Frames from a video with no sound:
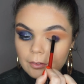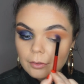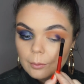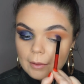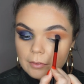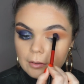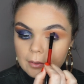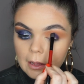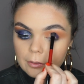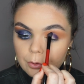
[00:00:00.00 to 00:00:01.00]
So as I
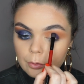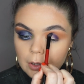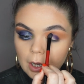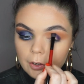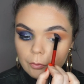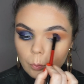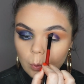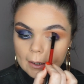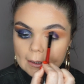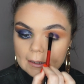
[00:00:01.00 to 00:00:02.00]
said, just kind of
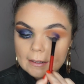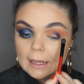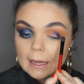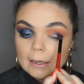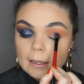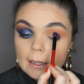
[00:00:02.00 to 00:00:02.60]
working that